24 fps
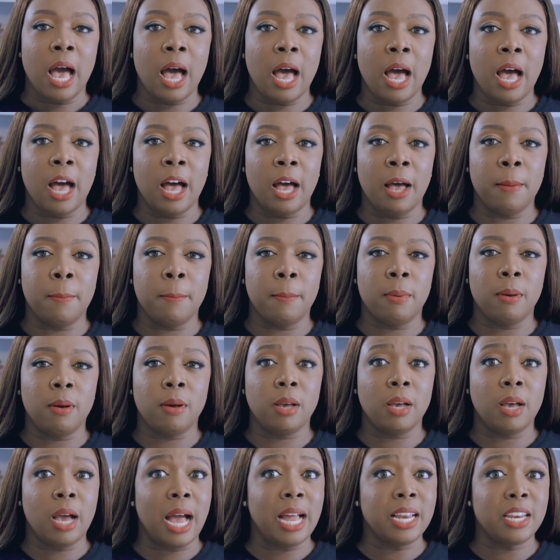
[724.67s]

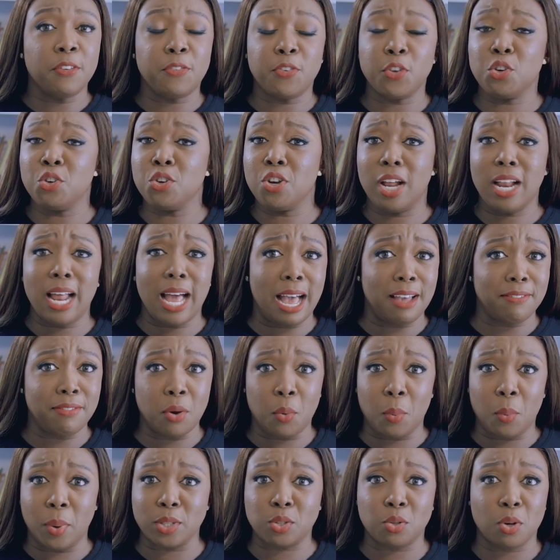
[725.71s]
And if you do not have
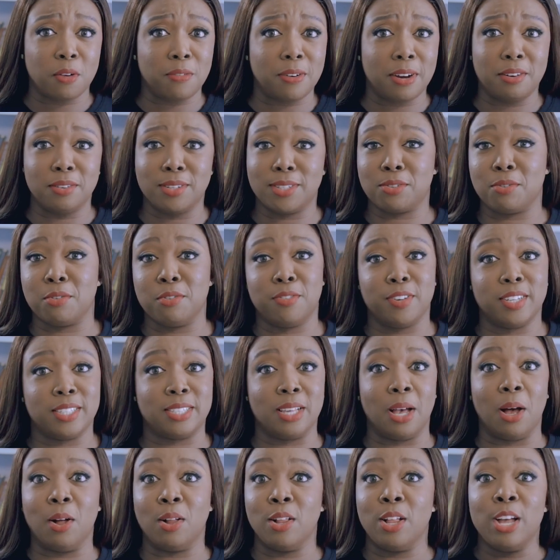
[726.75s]
a way to offer risk
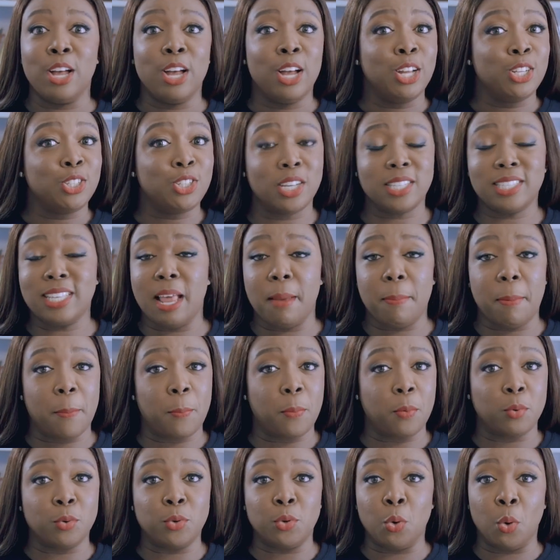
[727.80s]
reversal, just let
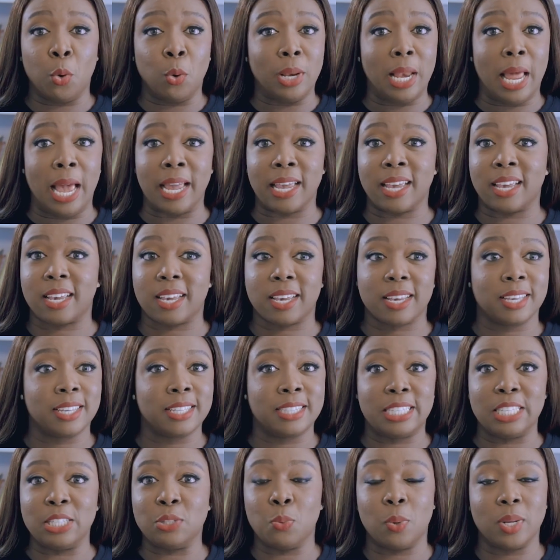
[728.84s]
people know, like,
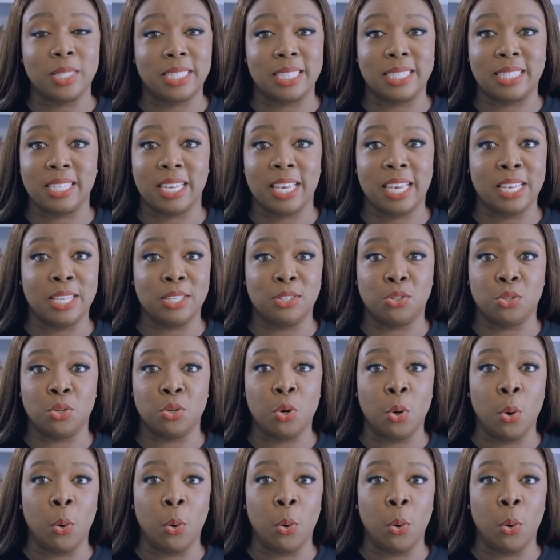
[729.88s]
it is what it is,